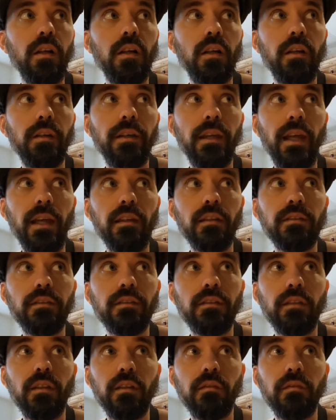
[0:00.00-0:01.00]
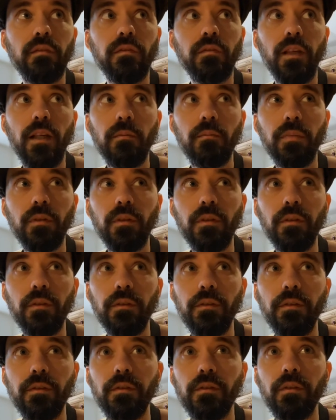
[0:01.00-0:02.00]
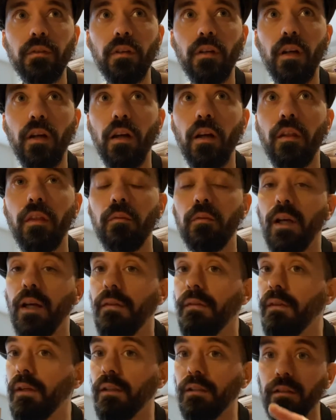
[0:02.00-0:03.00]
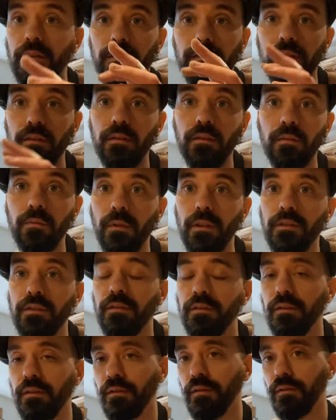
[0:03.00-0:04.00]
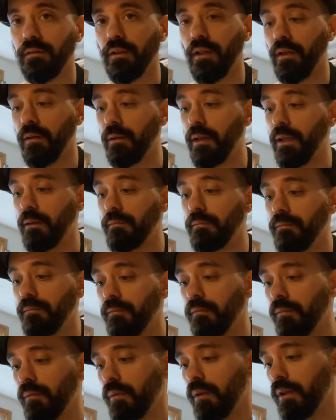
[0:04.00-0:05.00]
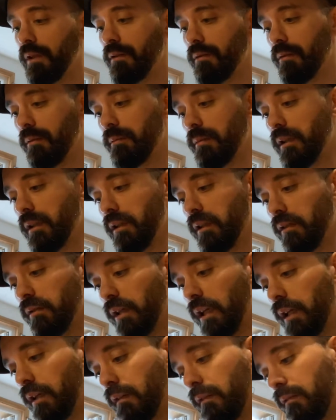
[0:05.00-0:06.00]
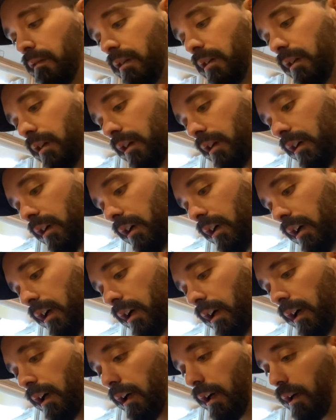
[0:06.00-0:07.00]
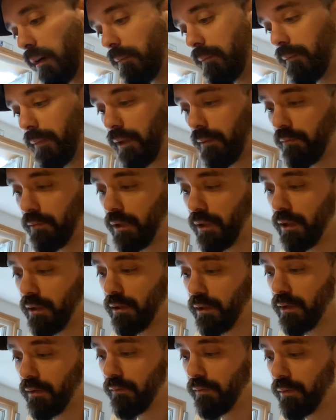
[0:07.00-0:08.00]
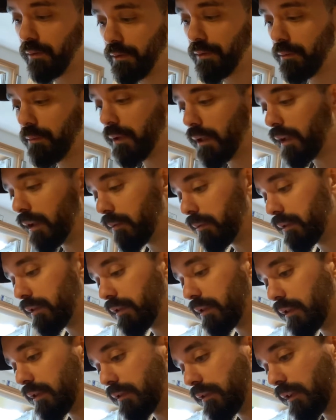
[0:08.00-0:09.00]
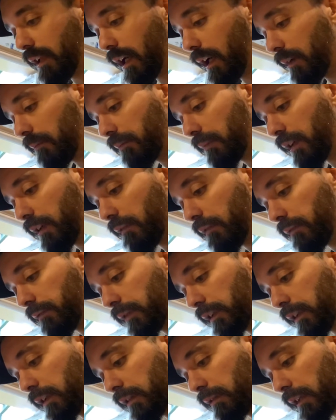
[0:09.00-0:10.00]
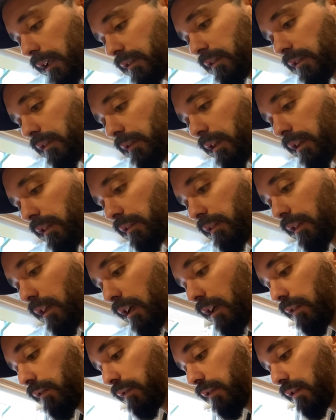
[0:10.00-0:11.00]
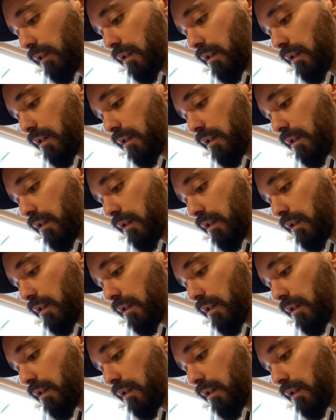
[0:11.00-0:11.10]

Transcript: necks and fretboards the right thickness almost straight away, which will be great. I'm really looking forward to being able to use that. But for the rest of this stuff,